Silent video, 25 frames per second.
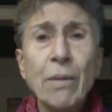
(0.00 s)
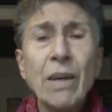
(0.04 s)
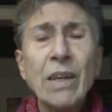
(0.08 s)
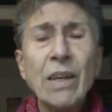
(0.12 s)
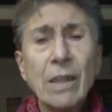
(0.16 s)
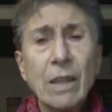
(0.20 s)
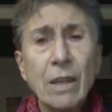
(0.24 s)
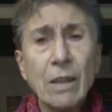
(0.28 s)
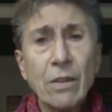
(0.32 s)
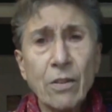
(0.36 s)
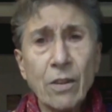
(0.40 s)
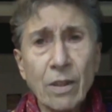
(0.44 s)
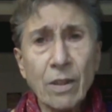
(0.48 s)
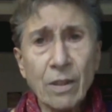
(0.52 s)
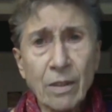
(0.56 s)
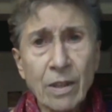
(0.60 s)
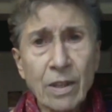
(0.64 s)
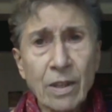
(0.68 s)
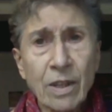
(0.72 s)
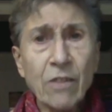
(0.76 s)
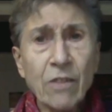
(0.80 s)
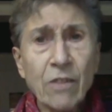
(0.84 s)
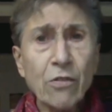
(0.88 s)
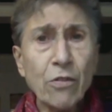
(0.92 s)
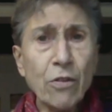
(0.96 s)
But
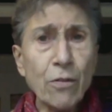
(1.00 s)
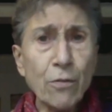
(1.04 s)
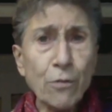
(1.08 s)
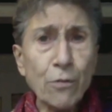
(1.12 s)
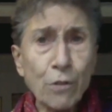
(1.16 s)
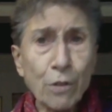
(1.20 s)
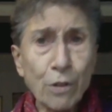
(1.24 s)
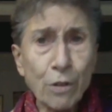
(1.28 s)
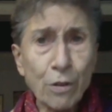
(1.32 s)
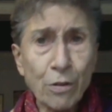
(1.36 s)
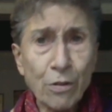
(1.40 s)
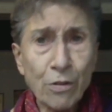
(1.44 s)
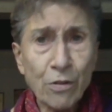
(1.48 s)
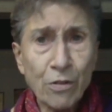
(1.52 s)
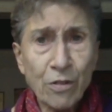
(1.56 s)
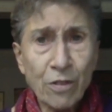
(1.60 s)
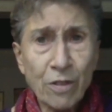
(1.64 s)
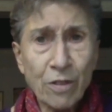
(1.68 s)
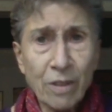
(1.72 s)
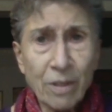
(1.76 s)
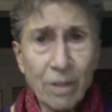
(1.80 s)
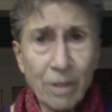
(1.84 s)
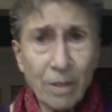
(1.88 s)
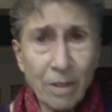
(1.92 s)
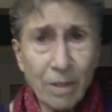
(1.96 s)
this, of
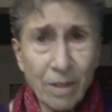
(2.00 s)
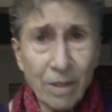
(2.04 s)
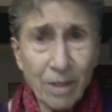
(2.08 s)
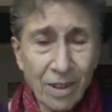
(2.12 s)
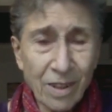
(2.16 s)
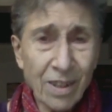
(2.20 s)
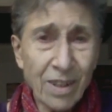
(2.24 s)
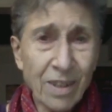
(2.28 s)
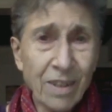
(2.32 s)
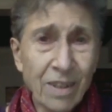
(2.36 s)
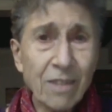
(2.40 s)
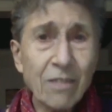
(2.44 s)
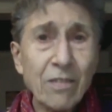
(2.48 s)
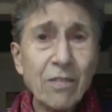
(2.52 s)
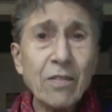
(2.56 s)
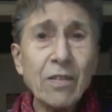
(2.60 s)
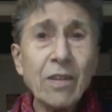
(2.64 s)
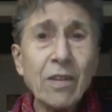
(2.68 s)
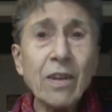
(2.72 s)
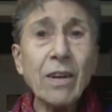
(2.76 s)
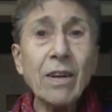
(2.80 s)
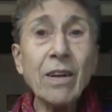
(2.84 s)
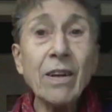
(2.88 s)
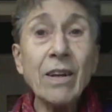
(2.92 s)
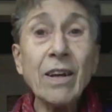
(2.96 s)
course, it's
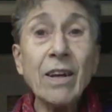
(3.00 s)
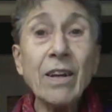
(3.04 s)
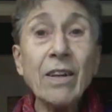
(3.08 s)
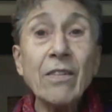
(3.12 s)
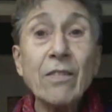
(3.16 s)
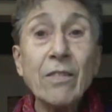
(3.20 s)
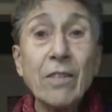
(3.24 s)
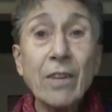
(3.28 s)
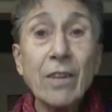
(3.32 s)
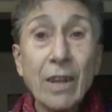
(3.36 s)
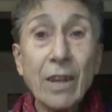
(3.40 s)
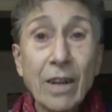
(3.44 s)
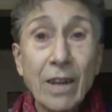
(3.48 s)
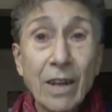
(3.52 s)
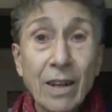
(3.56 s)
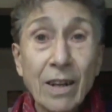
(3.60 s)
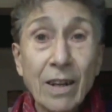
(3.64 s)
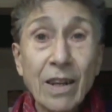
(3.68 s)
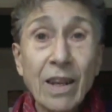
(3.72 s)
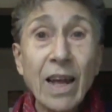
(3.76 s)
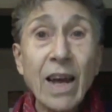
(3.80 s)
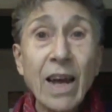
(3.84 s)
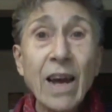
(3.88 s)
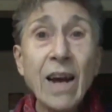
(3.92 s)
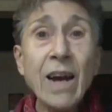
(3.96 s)

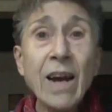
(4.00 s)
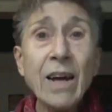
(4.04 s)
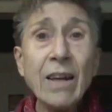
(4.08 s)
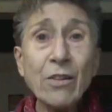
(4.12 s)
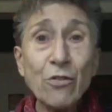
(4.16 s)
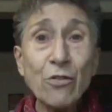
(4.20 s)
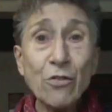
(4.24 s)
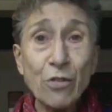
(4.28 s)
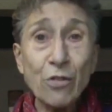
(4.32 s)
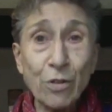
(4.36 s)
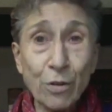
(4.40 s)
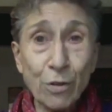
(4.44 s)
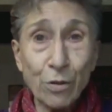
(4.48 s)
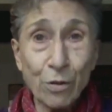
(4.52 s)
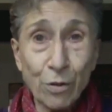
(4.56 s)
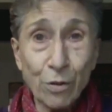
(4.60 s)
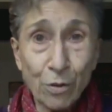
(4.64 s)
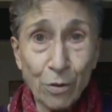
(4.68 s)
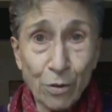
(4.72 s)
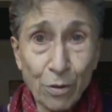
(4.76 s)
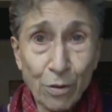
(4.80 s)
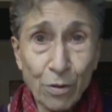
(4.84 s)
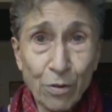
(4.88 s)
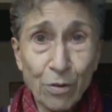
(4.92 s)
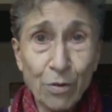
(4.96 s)
a large,
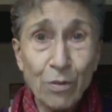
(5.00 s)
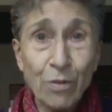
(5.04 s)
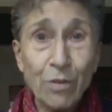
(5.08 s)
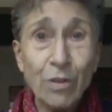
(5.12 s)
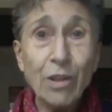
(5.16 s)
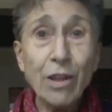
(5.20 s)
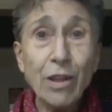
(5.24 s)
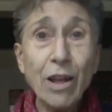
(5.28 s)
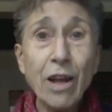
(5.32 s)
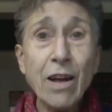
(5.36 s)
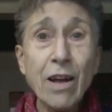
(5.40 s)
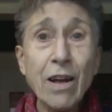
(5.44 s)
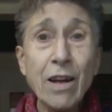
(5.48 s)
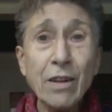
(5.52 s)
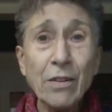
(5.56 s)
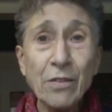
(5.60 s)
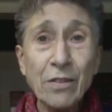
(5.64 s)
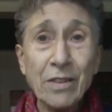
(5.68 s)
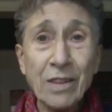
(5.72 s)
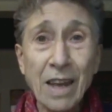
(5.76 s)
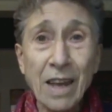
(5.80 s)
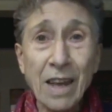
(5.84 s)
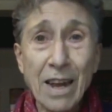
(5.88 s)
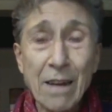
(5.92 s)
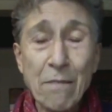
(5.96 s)

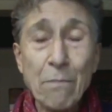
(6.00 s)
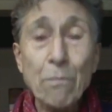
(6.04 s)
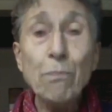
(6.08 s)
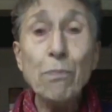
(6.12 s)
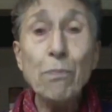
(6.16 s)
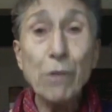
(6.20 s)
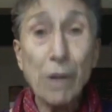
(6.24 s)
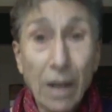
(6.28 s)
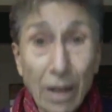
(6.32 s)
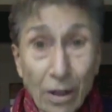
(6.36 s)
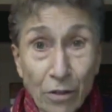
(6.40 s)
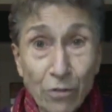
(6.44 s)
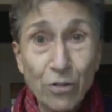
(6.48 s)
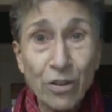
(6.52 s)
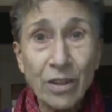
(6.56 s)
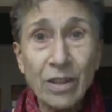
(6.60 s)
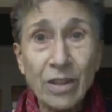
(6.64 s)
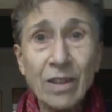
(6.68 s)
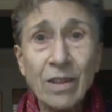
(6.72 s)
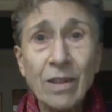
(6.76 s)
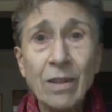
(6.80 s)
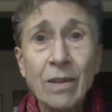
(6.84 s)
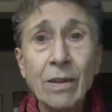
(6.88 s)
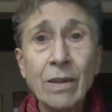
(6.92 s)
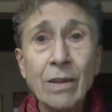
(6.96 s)
long time
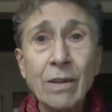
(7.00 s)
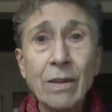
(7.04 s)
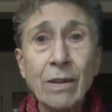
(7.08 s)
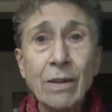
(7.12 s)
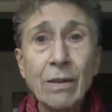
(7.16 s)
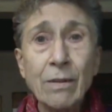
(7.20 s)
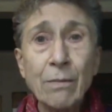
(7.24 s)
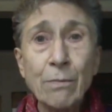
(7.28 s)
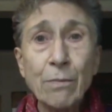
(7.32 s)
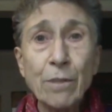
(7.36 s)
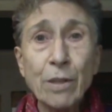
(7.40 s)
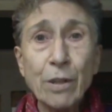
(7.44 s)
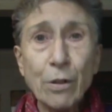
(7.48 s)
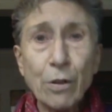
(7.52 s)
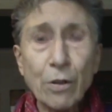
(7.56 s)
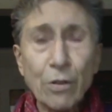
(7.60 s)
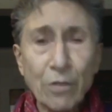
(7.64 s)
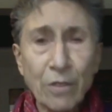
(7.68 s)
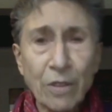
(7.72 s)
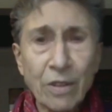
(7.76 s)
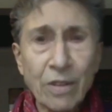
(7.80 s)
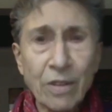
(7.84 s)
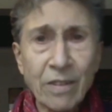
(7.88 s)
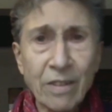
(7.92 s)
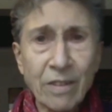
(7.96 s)
project,
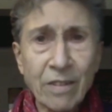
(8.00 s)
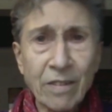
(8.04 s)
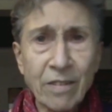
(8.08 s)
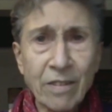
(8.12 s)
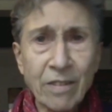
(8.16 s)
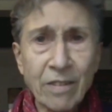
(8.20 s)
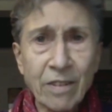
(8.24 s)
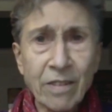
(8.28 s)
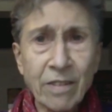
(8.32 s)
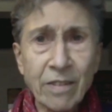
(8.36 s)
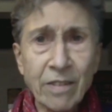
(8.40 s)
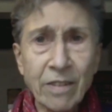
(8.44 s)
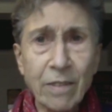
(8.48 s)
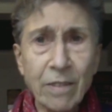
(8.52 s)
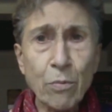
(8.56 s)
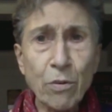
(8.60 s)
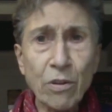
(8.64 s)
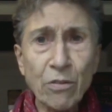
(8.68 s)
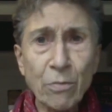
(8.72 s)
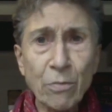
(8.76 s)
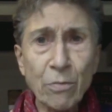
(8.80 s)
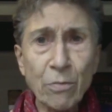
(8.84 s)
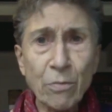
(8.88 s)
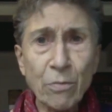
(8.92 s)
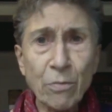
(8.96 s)
because this is a system